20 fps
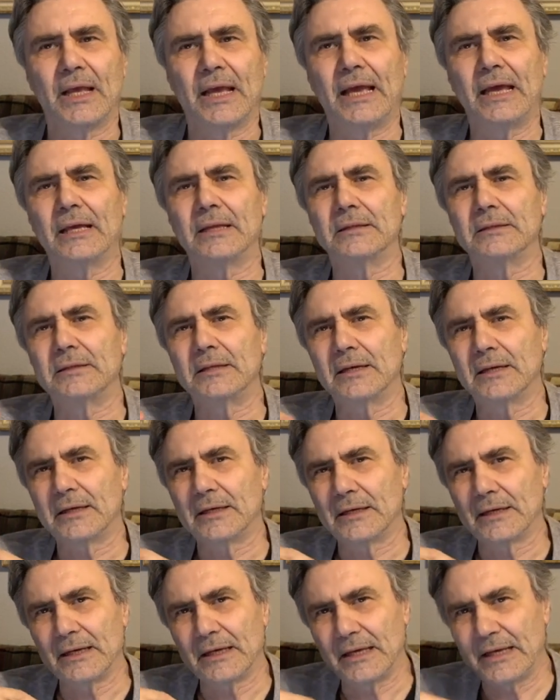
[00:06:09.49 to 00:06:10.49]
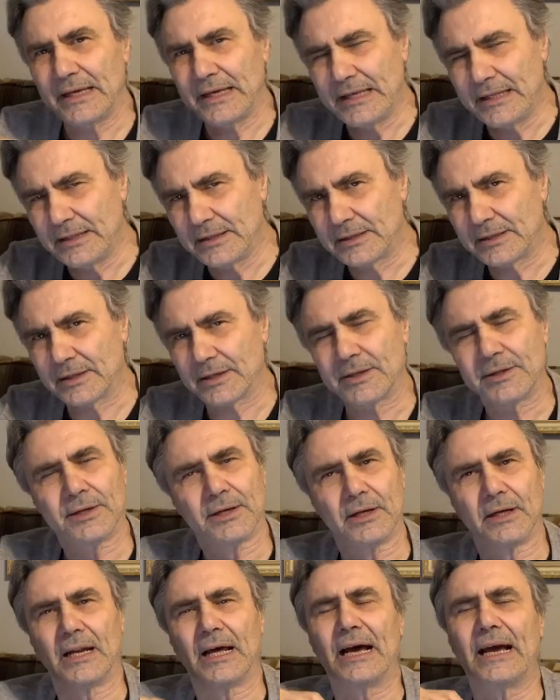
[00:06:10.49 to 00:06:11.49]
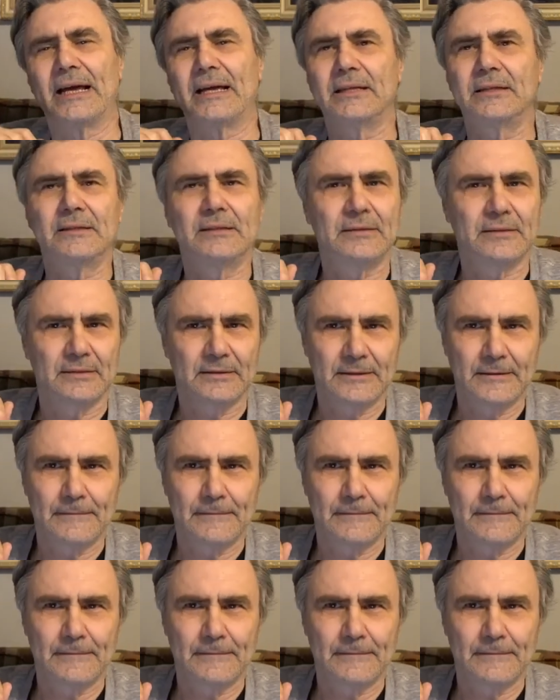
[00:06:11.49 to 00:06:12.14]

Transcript: and the internal light.